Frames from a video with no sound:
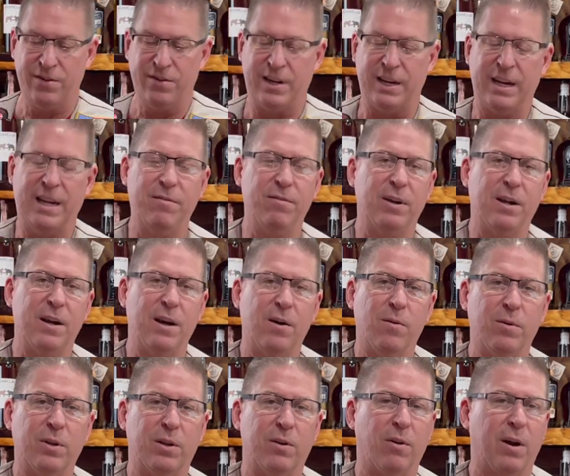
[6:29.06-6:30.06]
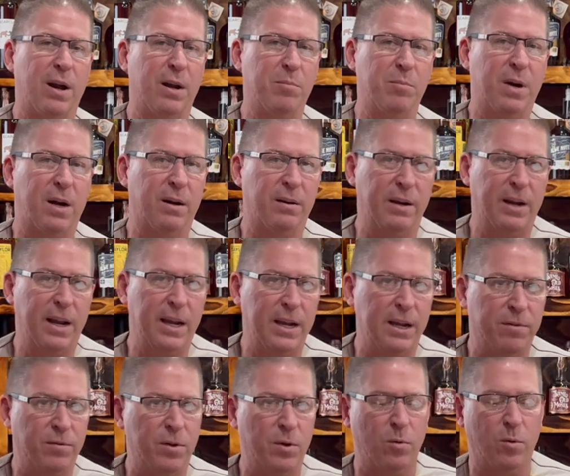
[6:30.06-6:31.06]
you can even go with Grand Marnier
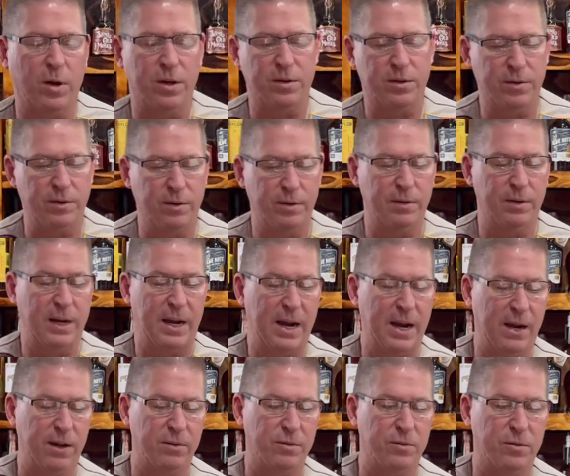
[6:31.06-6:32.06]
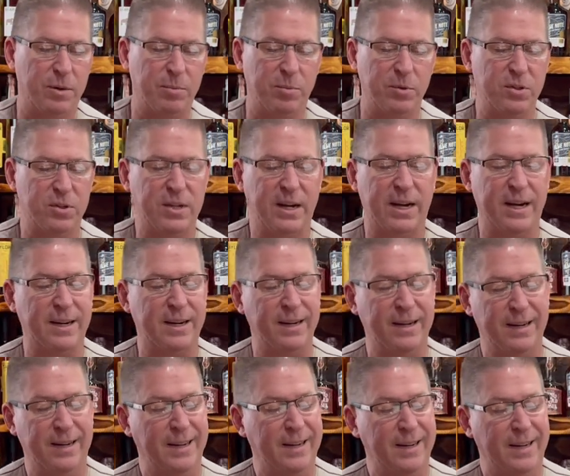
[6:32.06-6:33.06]
if you want to. Now, triple sec
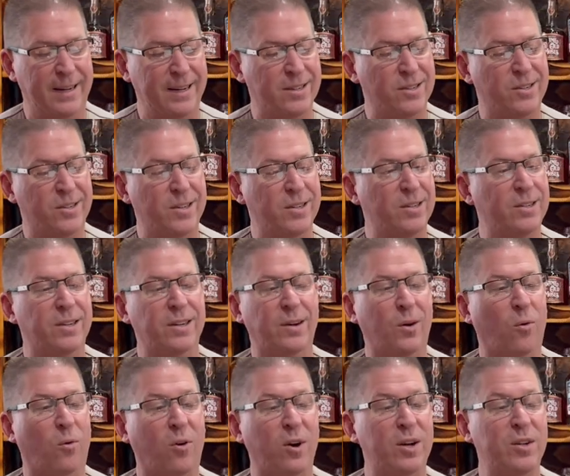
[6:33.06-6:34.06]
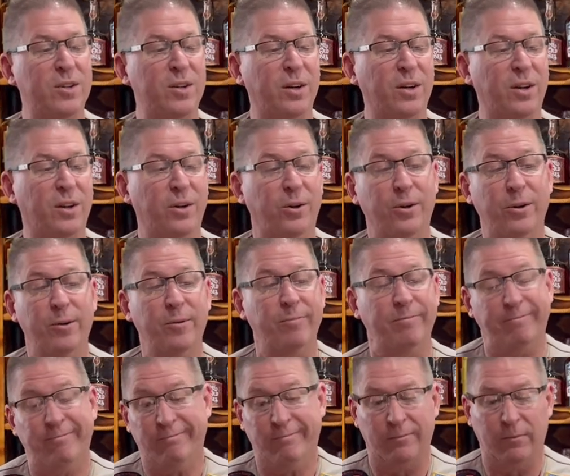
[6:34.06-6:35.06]
is just an orange liqueur.
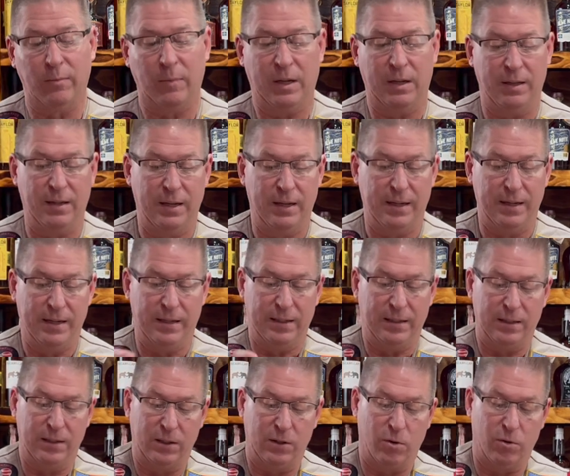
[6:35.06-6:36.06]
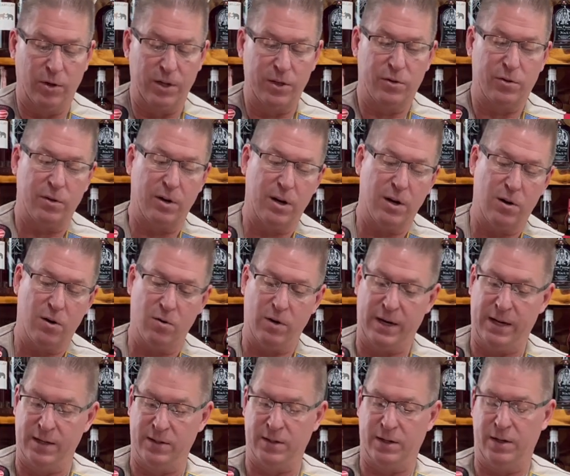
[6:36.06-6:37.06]

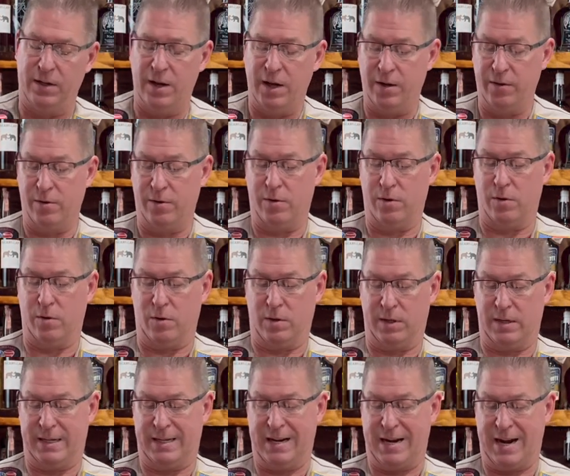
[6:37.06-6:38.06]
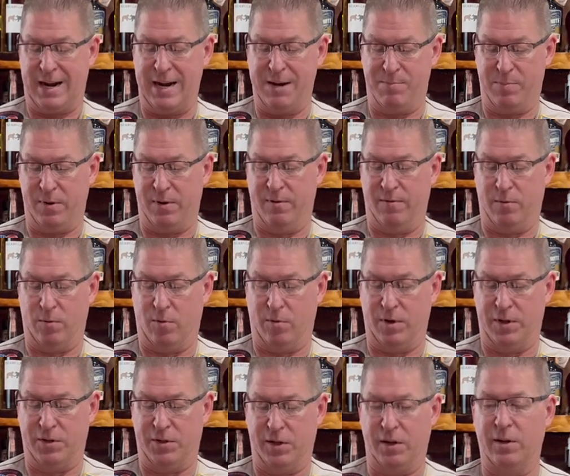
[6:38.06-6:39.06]
Cointreau is another type of
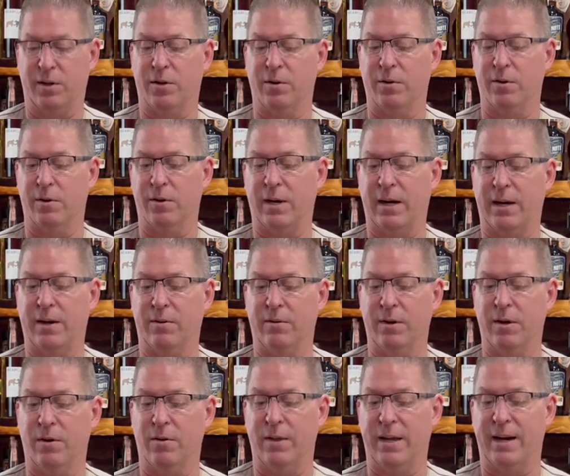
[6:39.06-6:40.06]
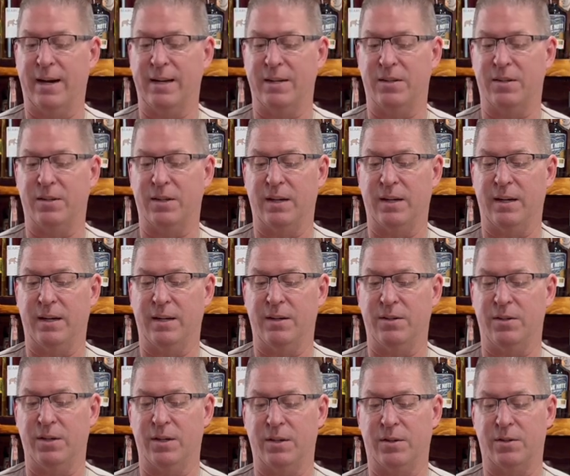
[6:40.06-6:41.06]
orange liqueur. I don't know that it's uh,
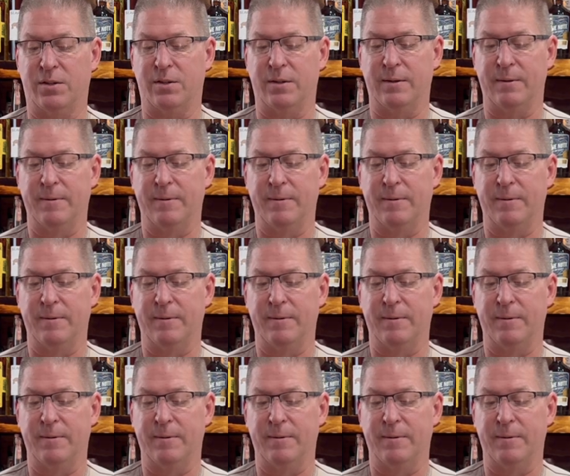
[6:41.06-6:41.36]
just